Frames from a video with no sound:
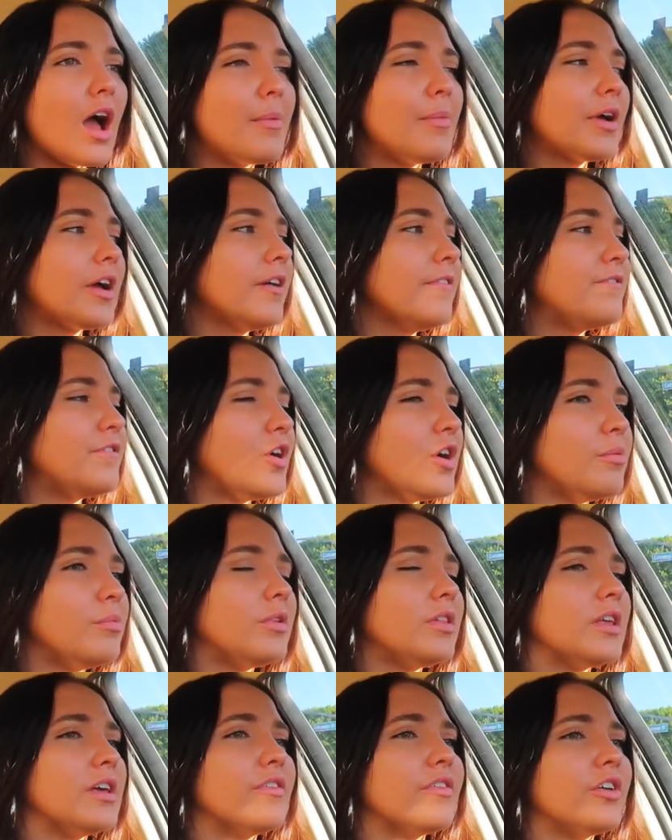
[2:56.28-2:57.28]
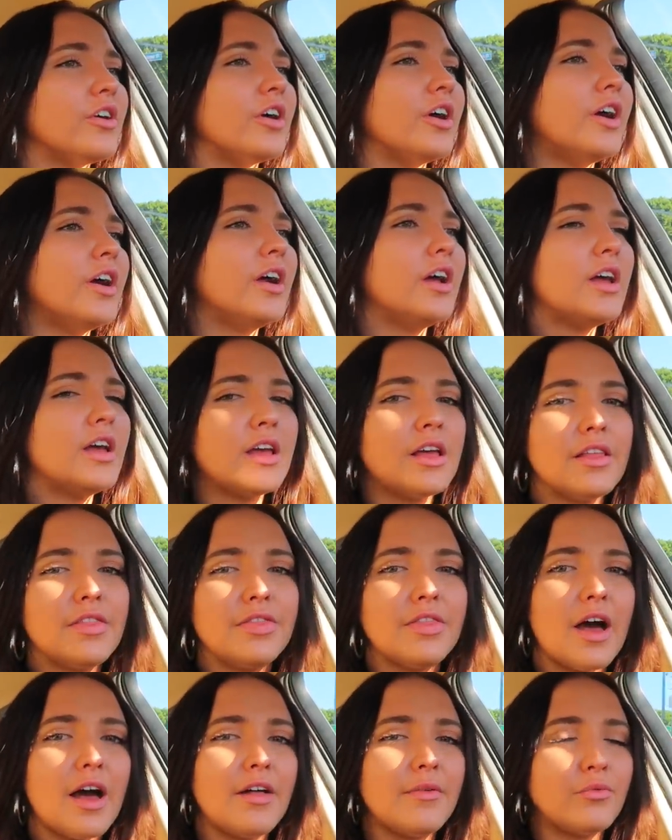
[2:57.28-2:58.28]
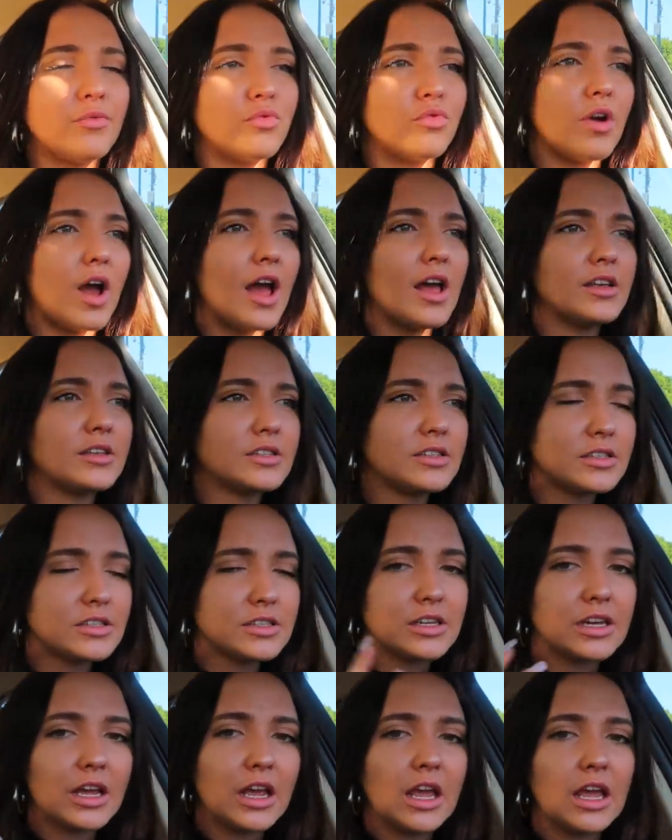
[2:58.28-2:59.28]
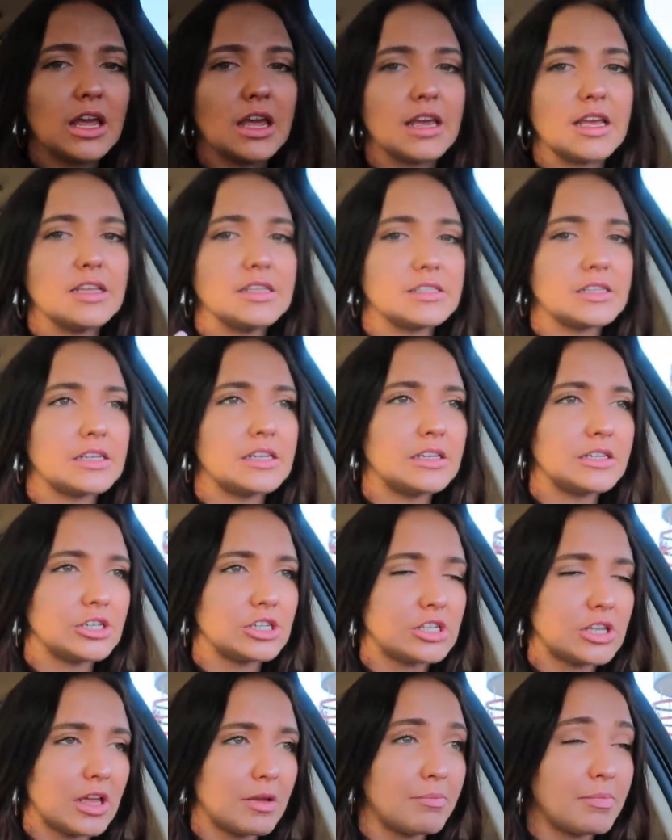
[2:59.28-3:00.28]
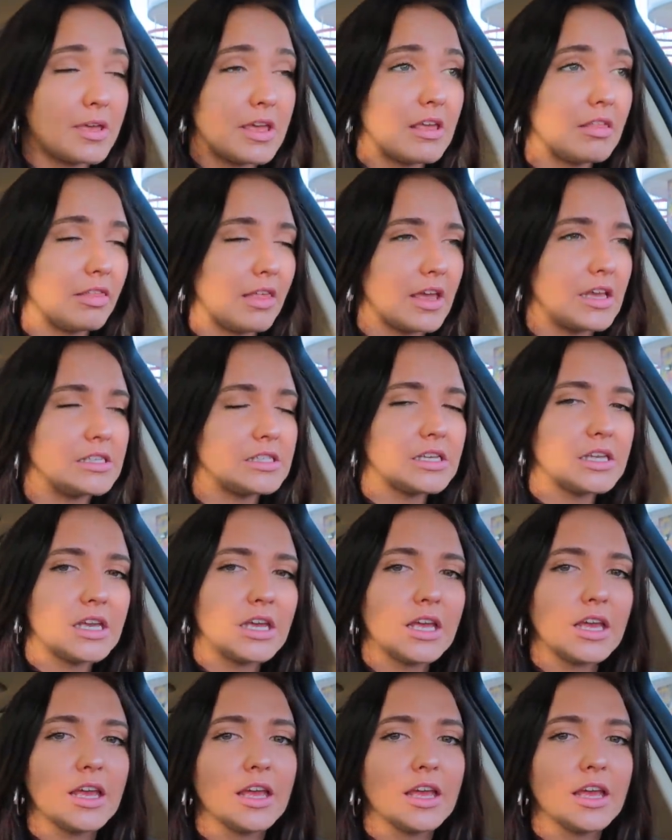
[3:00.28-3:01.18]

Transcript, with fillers: I'm like a firm believer that resting isn't just like being lazy.